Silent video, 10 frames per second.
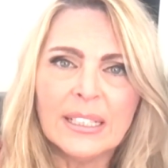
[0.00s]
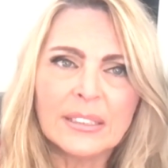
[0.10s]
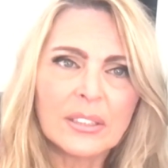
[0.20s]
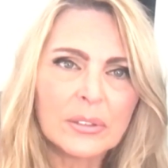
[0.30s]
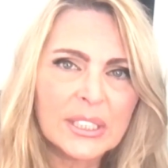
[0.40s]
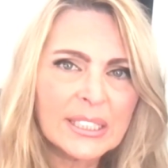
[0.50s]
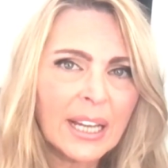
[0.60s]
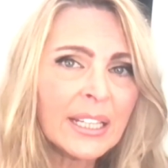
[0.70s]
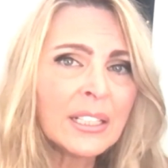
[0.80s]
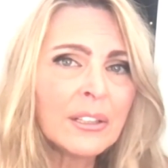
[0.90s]
So
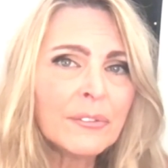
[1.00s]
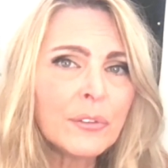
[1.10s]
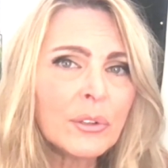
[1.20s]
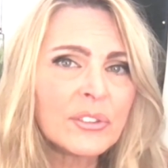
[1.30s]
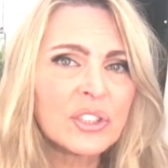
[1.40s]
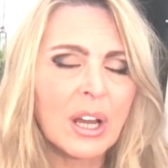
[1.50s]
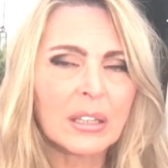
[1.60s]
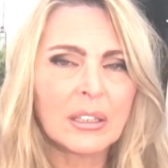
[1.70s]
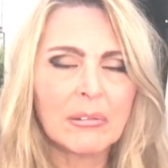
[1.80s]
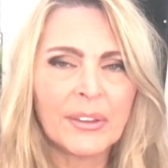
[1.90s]
second and fourth
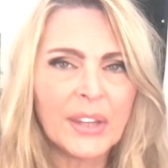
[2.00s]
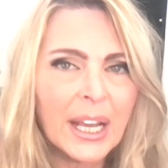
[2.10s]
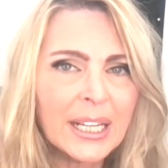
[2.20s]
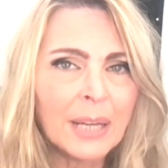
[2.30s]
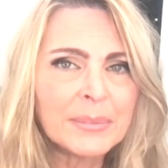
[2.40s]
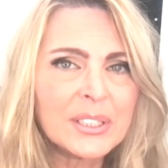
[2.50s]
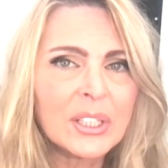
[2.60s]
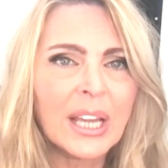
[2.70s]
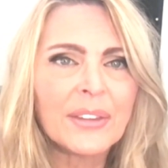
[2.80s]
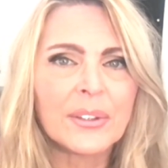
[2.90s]
chakra, when that comes
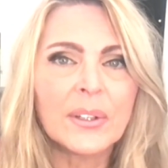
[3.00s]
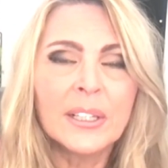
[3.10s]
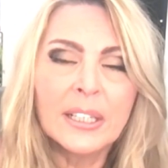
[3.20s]
together,